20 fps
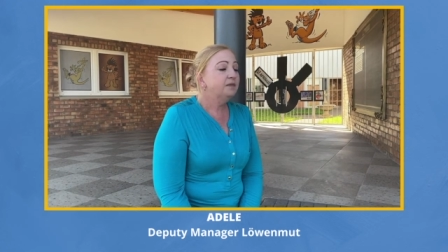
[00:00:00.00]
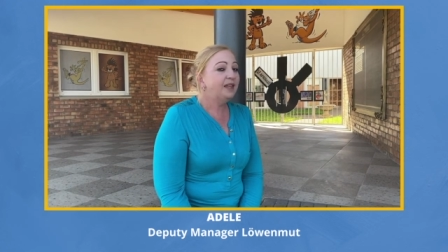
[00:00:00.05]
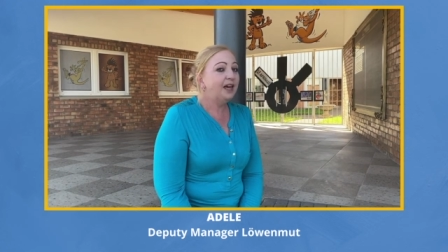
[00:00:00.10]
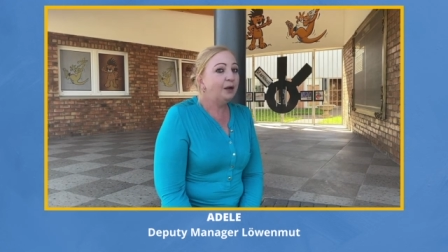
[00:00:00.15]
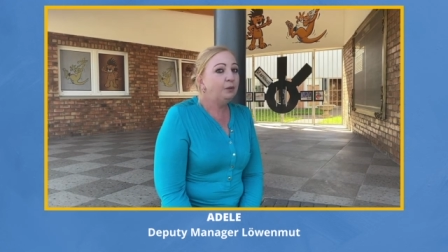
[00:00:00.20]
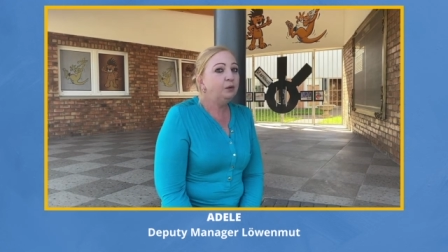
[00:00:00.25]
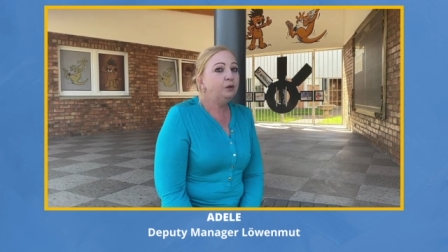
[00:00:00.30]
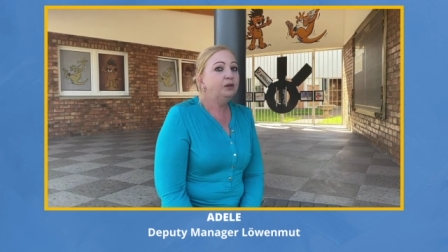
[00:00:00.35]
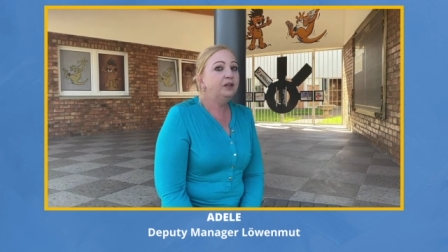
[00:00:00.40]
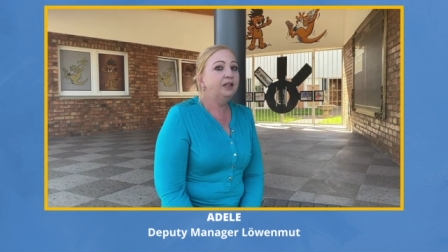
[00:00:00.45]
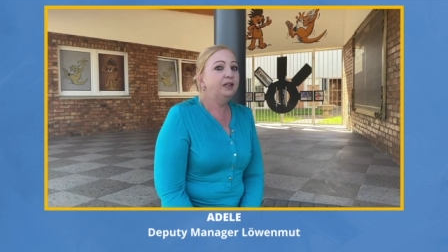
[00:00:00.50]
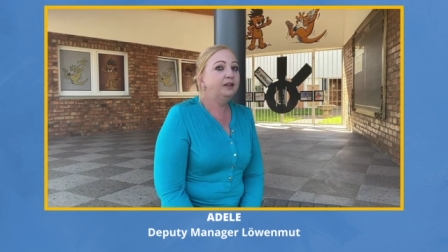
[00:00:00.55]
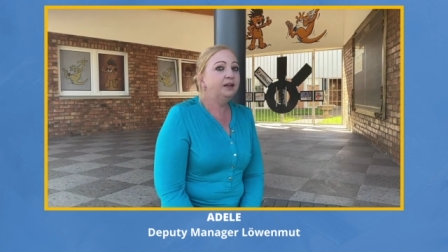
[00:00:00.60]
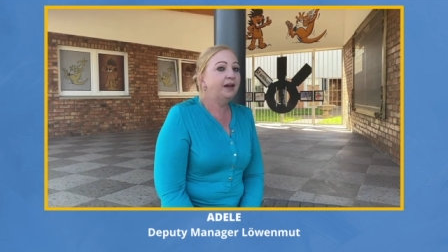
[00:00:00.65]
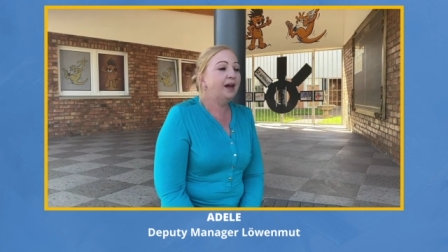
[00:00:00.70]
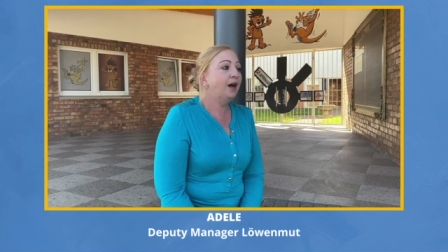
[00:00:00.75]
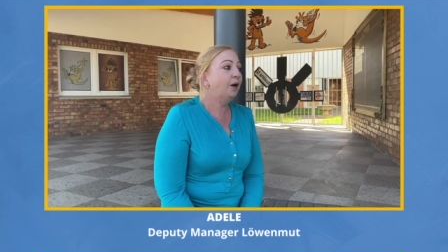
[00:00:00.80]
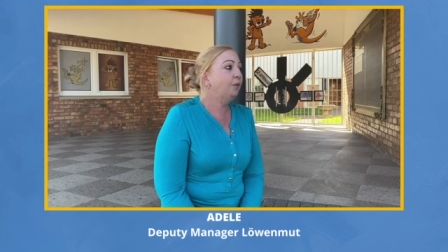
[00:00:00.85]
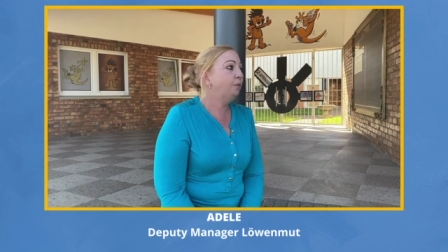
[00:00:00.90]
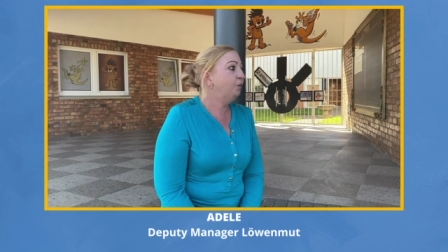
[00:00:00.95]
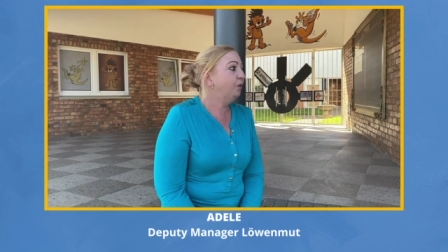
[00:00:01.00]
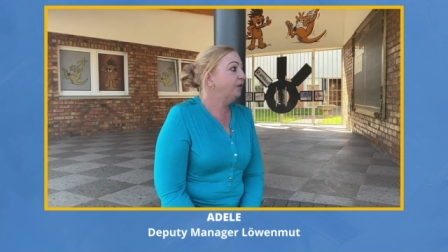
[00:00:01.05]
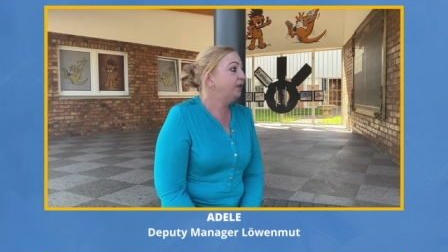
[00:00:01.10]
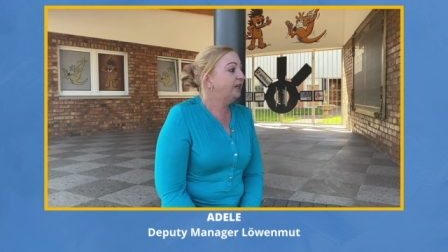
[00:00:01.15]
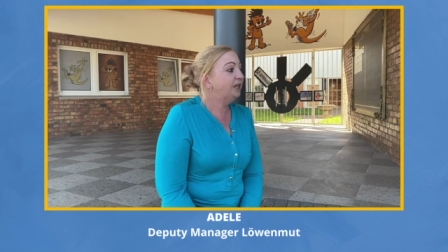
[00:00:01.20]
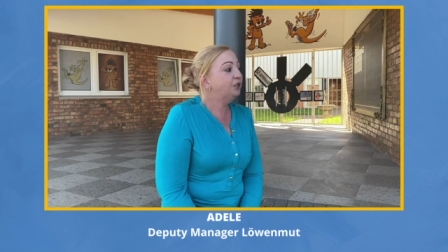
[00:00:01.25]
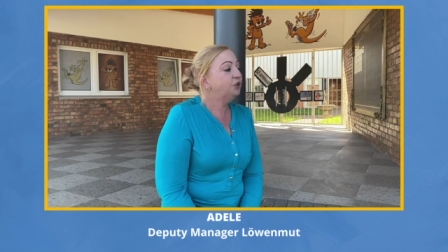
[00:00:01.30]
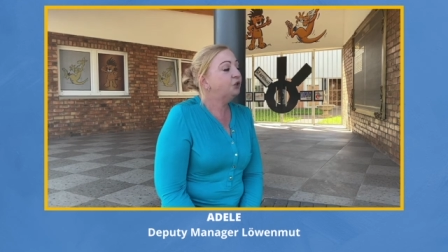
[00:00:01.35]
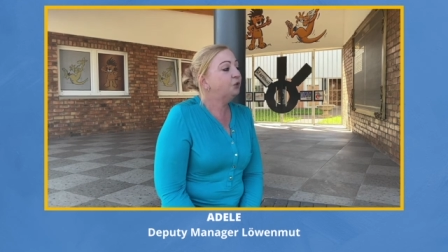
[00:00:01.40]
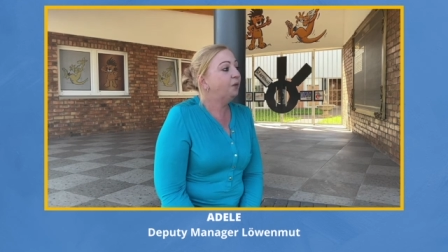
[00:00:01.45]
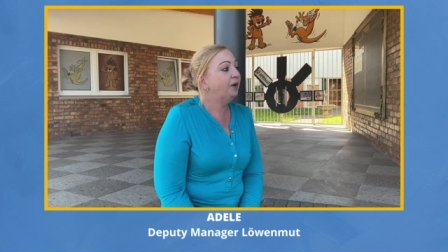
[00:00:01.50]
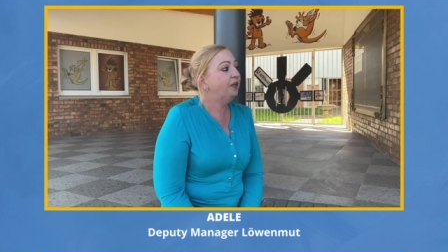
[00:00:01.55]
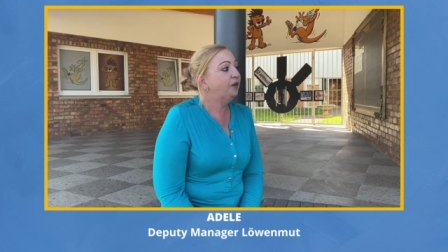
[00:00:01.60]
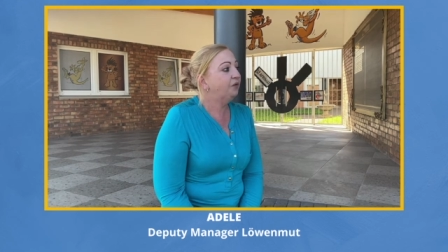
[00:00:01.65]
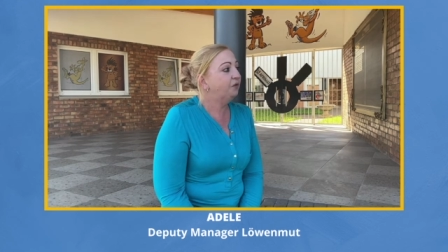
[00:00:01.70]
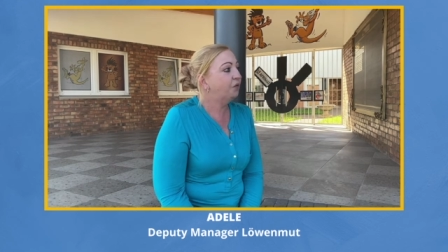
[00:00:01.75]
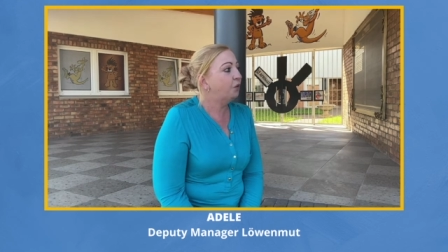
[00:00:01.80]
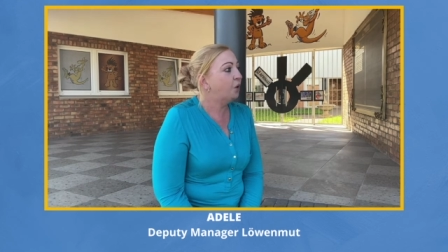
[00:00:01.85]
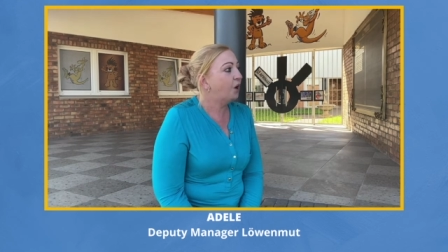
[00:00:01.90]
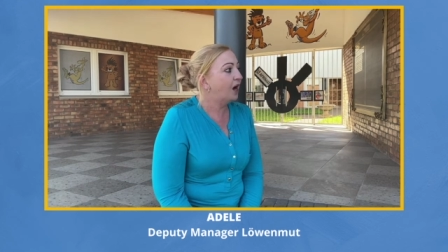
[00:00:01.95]
they will then come within
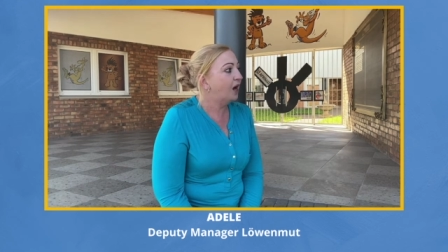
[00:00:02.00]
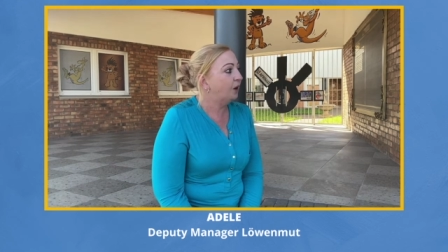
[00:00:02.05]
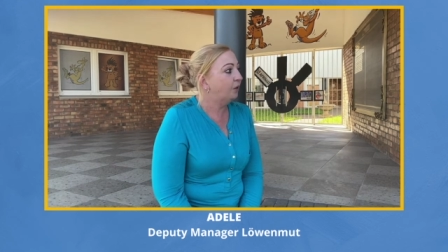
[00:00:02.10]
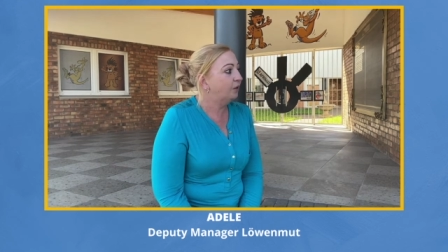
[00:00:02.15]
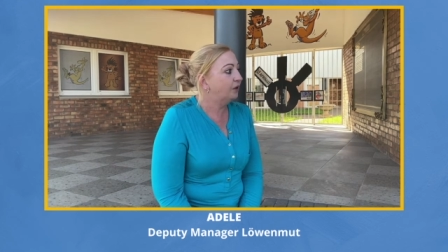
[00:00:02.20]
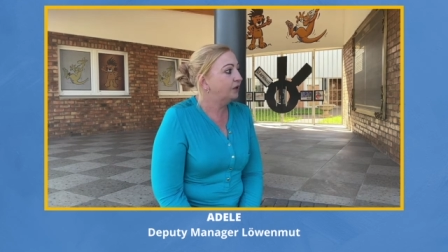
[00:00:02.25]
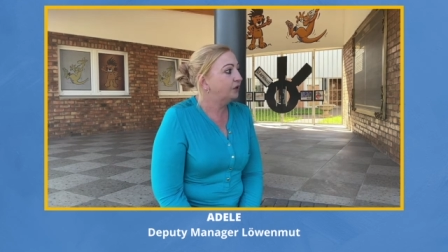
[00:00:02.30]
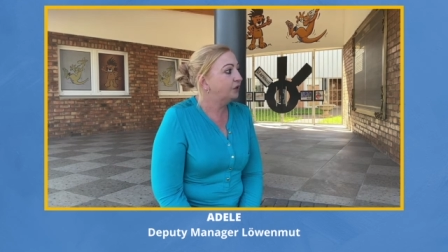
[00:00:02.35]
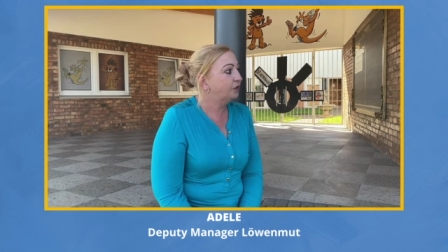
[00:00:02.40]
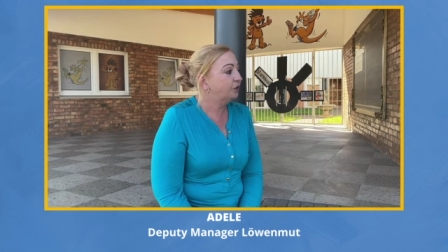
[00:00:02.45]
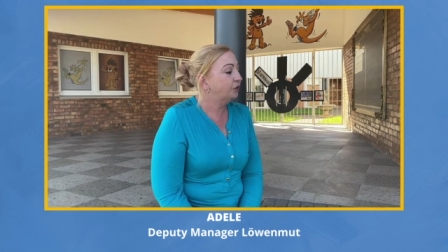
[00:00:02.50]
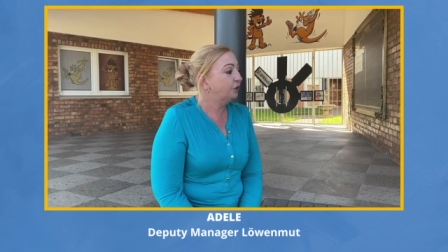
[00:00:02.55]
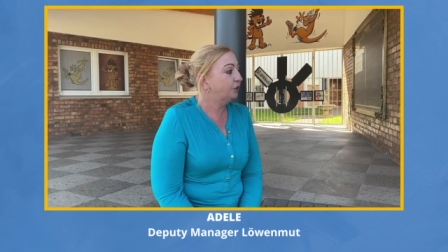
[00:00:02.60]
24 hours